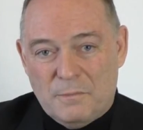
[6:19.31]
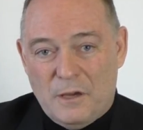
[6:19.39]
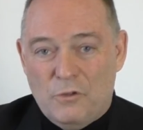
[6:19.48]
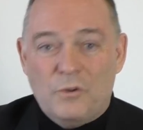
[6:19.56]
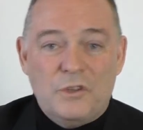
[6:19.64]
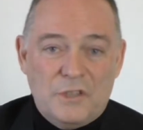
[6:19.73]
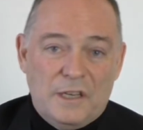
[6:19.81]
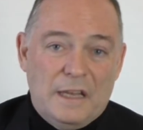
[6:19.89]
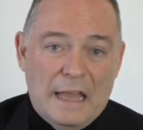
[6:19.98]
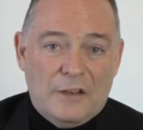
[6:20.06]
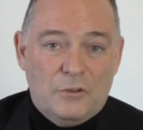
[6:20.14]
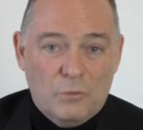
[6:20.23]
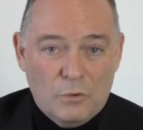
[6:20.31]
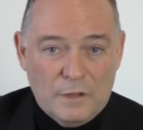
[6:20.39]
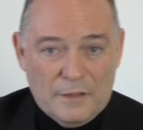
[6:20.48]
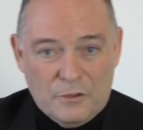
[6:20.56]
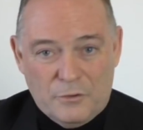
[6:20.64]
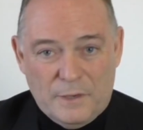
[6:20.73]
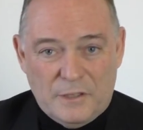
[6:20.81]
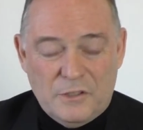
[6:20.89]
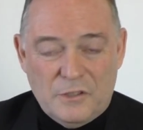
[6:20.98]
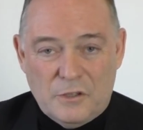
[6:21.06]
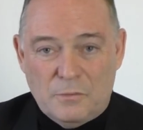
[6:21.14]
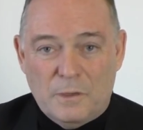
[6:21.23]
Make sure you send it out to all the other
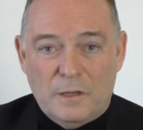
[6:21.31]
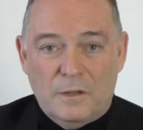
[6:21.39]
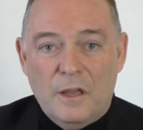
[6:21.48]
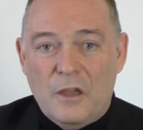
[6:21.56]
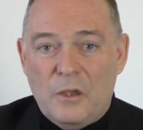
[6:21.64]
directors as well.